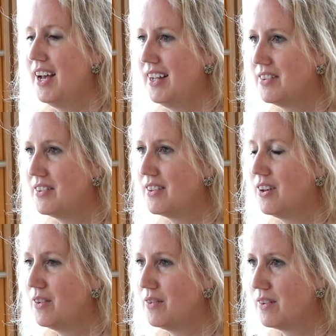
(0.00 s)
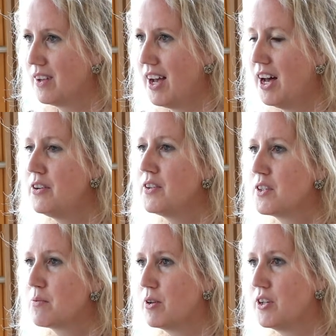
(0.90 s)
And how
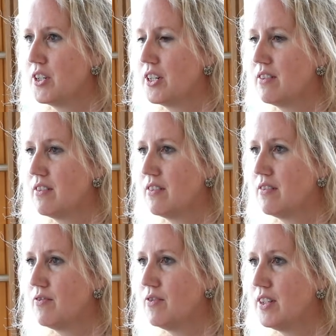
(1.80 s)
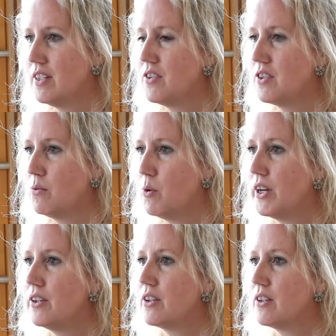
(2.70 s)
does this project fit into the
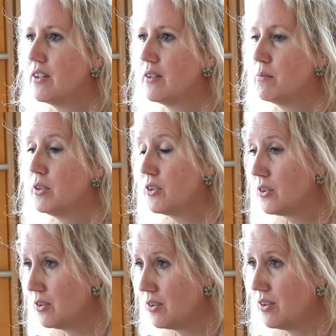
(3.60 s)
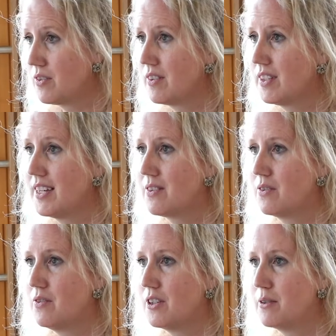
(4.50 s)
wider political goals of the
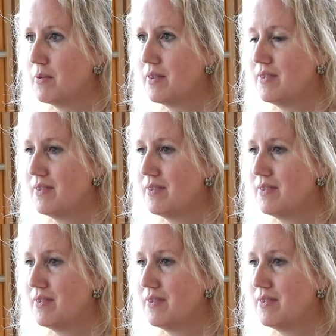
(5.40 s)
Council of Europe?